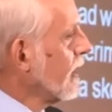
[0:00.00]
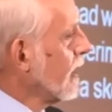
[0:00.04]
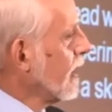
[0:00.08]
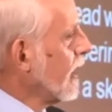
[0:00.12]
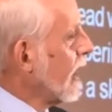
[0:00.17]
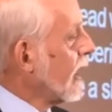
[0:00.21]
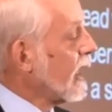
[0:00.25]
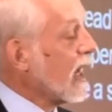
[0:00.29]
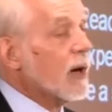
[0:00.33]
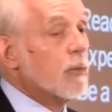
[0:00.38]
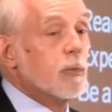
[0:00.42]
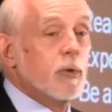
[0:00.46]

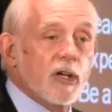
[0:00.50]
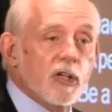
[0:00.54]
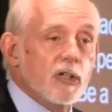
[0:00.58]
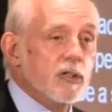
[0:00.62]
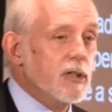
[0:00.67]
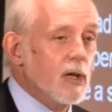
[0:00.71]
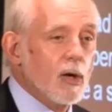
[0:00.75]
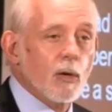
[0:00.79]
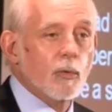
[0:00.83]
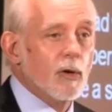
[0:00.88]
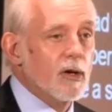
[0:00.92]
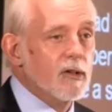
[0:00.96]
And I wish
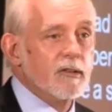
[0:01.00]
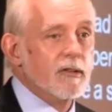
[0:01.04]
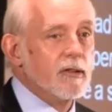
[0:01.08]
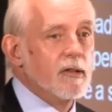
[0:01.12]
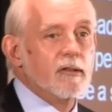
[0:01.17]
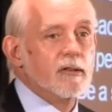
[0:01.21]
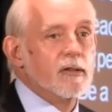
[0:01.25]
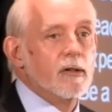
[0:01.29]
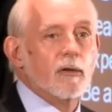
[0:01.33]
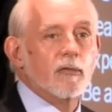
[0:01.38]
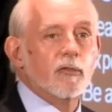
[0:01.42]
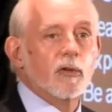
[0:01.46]
there was the
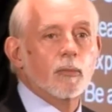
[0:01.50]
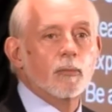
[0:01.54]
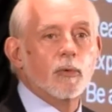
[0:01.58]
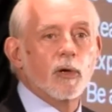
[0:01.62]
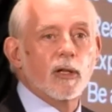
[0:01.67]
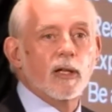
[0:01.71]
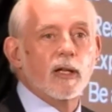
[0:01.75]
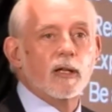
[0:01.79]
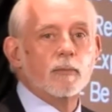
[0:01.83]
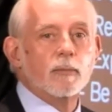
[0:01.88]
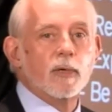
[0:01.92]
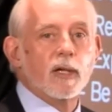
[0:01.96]
silver
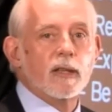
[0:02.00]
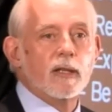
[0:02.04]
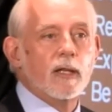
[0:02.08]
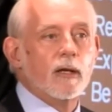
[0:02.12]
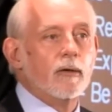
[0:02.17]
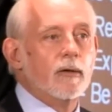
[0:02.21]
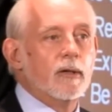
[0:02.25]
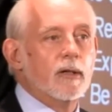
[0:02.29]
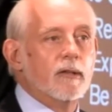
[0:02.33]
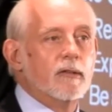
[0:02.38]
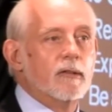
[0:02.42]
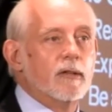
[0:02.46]
bullet, but
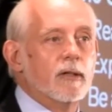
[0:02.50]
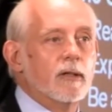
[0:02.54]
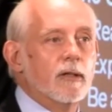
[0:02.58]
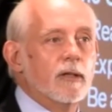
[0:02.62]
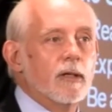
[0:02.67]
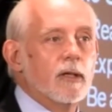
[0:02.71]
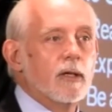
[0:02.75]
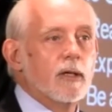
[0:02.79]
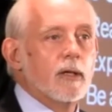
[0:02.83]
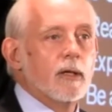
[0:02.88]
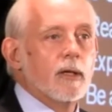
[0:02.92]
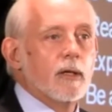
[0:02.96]
there isn't.
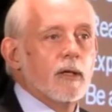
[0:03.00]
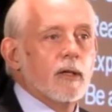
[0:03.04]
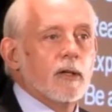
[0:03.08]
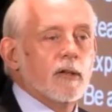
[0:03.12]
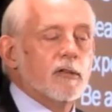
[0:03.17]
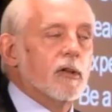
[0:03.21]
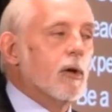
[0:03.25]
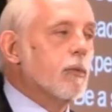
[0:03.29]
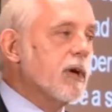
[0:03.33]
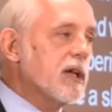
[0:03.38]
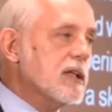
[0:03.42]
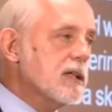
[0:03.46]

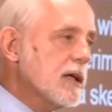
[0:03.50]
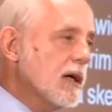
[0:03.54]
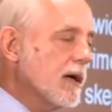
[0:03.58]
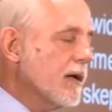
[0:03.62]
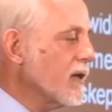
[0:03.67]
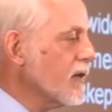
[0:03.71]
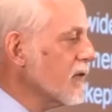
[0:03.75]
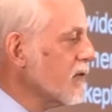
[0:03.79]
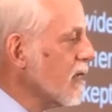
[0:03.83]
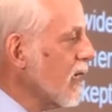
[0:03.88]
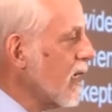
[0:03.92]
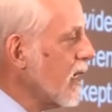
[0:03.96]
So we tell
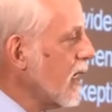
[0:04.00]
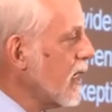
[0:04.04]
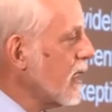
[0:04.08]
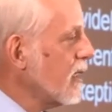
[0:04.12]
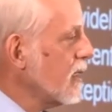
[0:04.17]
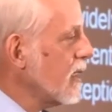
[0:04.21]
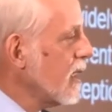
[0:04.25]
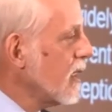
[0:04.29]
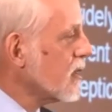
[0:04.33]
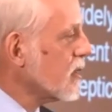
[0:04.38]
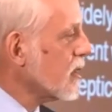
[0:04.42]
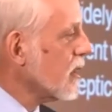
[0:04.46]
this to
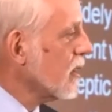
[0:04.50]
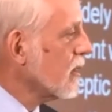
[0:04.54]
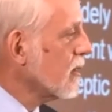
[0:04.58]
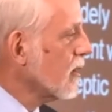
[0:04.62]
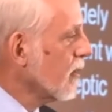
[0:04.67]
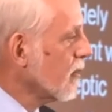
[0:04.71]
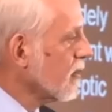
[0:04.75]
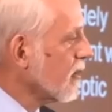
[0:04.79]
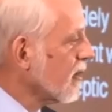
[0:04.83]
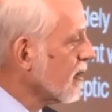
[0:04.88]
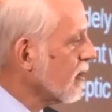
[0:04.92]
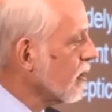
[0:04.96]
ADHD
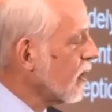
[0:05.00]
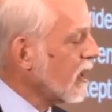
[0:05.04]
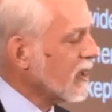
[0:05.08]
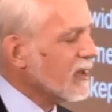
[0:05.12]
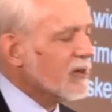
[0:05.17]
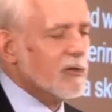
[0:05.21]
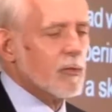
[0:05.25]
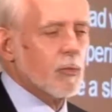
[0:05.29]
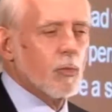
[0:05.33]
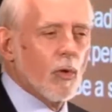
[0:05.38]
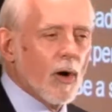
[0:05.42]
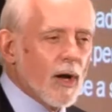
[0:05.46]
adults as well.
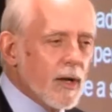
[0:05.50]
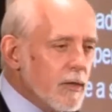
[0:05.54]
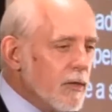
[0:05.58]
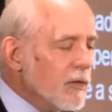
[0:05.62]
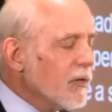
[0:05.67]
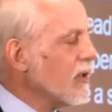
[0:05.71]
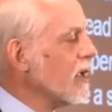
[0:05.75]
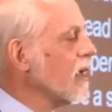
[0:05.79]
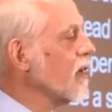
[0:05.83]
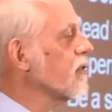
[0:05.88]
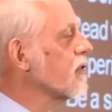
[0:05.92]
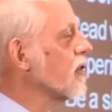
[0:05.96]
It's one
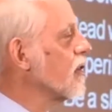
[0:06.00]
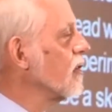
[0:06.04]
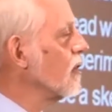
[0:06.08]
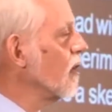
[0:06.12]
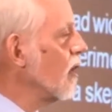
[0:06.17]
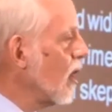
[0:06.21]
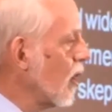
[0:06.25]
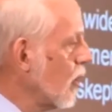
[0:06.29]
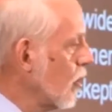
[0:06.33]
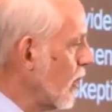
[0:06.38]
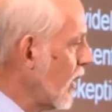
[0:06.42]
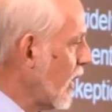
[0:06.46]
thing to
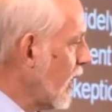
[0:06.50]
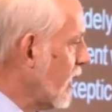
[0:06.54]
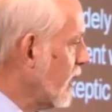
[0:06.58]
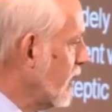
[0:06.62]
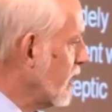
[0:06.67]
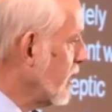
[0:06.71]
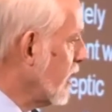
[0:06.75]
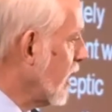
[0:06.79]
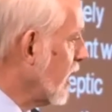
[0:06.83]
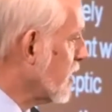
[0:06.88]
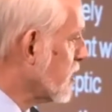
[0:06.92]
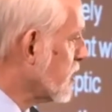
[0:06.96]
know
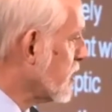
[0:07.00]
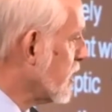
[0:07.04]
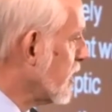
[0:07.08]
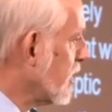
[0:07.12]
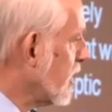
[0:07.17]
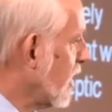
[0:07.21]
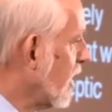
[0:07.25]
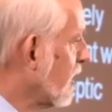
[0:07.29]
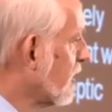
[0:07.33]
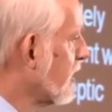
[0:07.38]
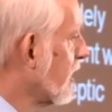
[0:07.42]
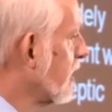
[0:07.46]

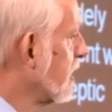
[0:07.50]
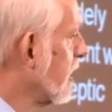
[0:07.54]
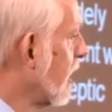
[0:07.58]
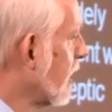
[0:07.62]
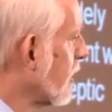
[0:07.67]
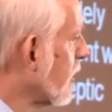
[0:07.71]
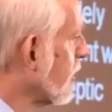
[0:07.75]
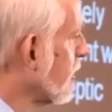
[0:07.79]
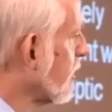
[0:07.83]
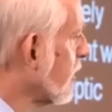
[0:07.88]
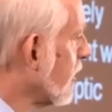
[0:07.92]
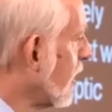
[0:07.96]
ADHD. It's
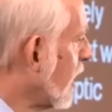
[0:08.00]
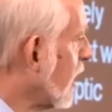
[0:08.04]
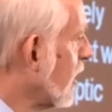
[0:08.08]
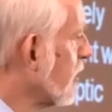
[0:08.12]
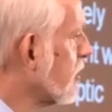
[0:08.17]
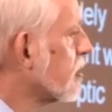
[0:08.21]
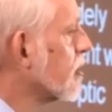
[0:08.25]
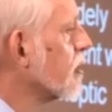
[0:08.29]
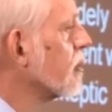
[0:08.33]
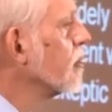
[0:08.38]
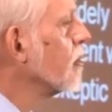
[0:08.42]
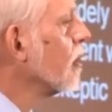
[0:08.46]
another thing
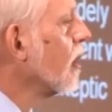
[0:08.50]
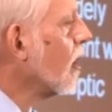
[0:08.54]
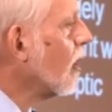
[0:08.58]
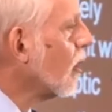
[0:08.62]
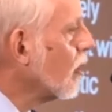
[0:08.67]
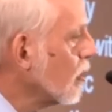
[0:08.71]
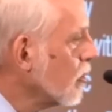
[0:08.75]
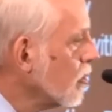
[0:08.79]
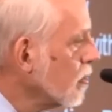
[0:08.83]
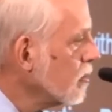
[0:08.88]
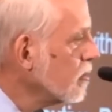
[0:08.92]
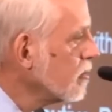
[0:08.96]
to
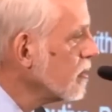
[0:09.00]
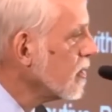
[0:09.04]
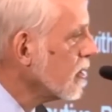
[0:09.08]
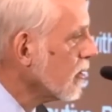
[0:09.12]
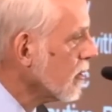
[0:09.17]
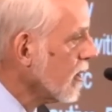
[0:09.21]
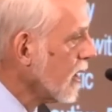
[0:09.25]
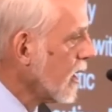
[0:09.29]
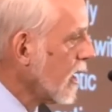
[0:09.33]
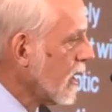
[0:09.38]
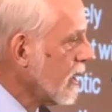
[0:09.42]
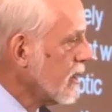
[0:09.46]
own
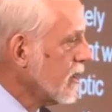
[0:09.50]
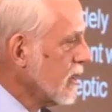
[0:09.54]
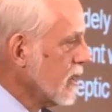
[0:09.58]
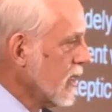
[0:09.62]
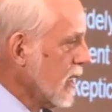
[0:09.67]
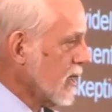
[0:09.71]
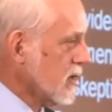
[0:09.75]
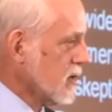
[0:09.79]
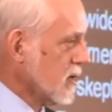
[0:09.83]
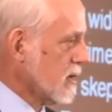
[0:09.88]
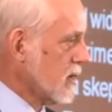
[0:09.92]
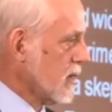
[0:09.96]
your
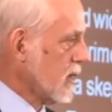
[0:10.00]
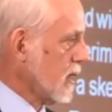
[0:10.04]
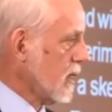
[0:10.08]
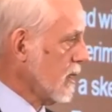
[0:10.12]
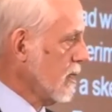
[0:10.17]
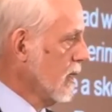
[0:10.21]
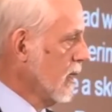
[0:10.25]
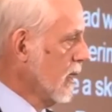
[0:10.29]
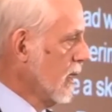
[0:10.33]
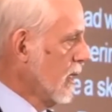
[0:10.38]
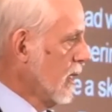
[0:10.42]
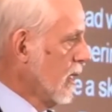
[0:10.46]
ADHD
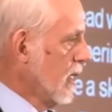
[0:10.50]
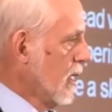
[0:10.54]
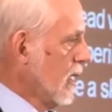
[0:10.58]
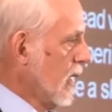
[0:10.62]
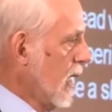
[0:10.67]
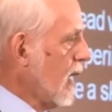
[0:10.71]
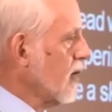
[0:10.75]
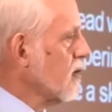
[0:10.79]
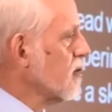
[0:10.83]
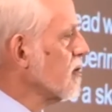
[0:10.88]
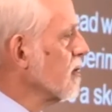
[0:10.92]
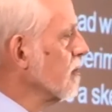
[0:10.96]

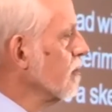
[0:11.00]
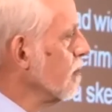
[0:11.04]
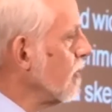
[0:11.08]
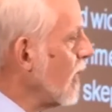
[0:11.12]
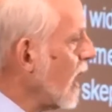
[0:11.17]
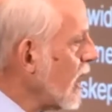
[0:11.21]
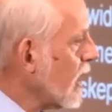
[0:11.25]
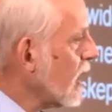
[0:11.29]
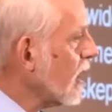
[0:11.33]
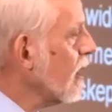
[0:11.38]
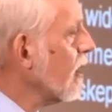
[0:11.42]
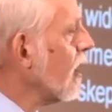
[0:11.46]
and to
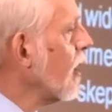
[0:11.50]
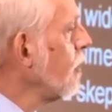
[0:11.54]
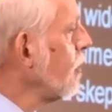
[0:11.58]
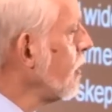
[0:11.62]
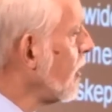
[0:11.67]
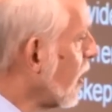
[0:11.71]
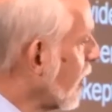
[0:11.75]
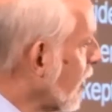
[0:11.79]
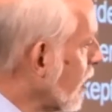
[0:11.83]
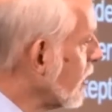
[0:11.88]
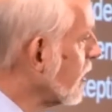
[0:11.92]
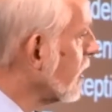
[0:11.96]
make it a
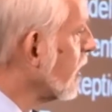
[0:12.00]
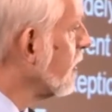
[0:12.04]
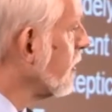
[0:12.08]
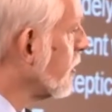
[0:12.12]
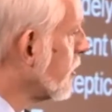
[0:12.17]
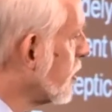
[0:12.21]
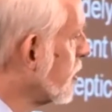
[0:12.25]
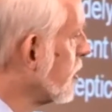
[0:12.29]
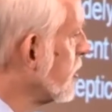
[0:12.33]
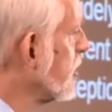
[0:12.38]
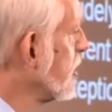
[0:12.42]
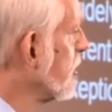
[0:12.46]
part of
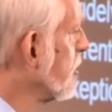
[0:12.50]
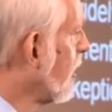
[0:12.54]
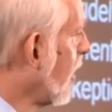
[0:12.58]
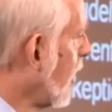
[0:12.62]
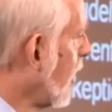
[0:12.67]
who you